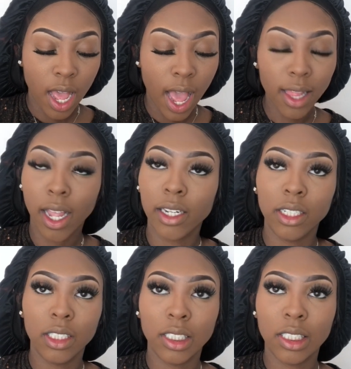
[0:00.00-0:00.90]

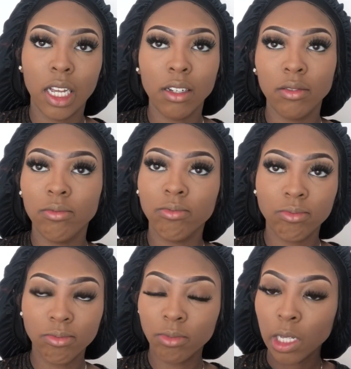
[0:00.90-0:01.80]
eyeliner, just go
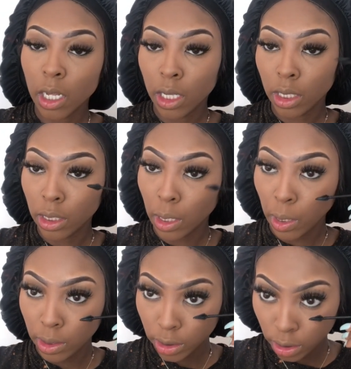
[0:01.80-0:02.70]

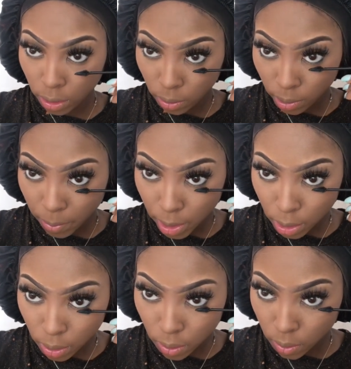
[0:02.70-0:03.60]
and get you a
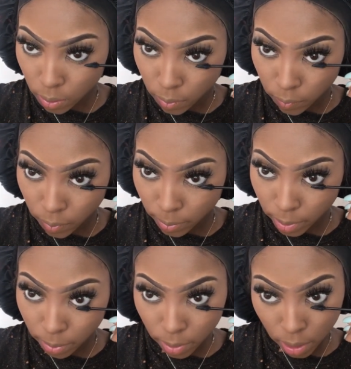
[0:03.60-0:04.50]
pencil
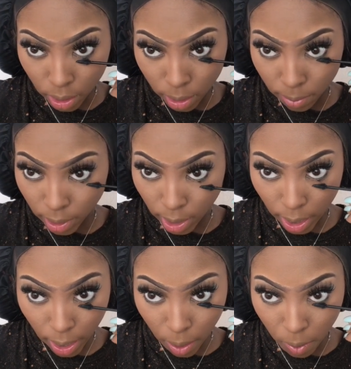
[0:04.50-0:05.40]
from your beauty supply
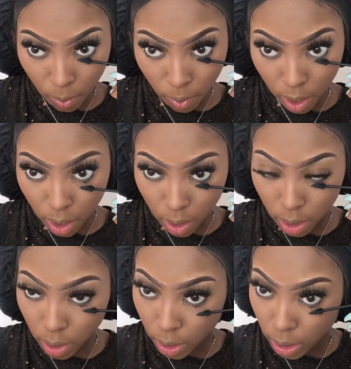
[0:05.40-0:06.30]

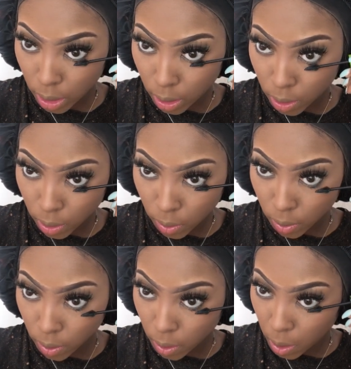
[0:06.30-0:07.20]
or Walgreens
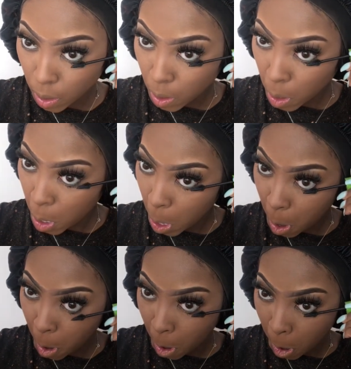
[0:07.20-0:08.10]
or
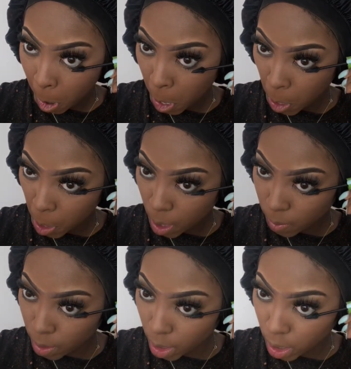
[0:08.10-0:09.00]

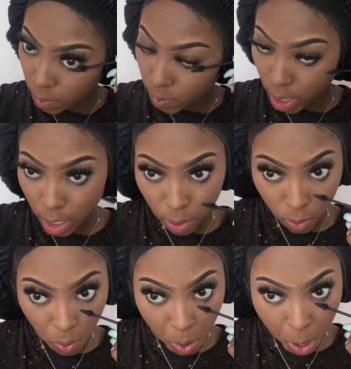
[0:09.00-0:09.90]
something of that
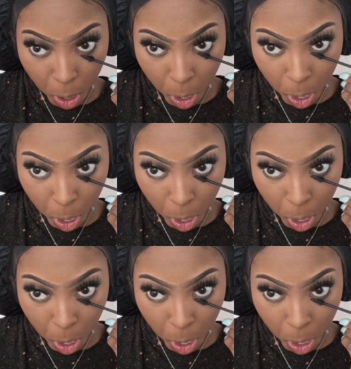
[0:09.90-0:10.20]
sort.